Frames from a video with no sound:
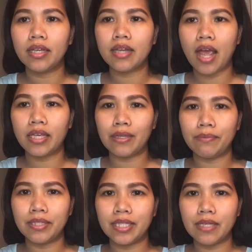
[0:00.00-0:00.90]
The
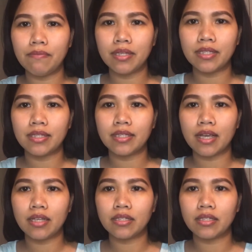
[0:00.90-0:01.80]
IEP team must
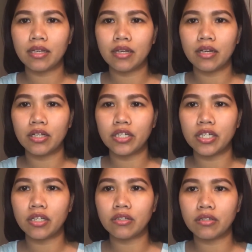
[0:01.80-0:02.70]
discuss your
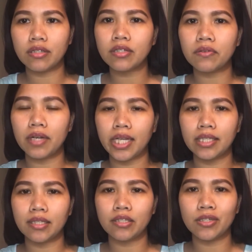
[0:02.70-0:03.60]
concerns
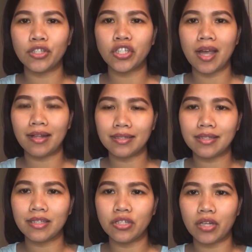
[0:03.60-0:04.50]
related to your
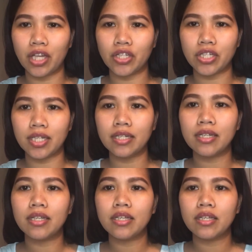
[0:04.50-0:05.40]
child's education,
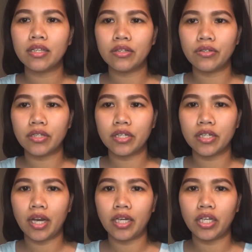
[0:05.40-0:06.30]
consider
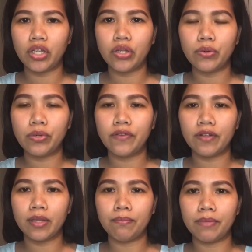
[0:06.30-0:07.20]
any new
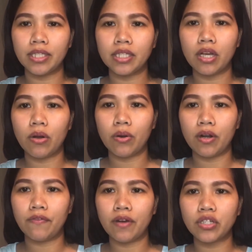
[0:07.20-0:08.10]
development
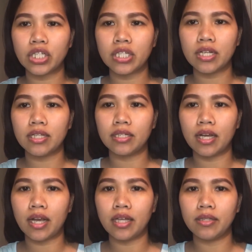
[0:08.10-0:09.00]
or functional and
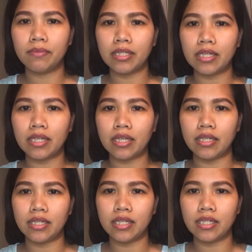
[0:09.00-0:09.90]
academic
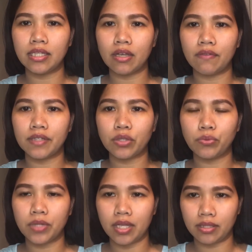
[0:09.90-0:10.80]
needs of the
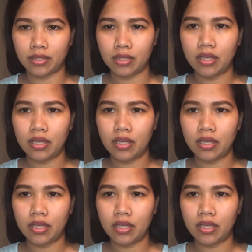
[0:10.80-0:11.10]
students.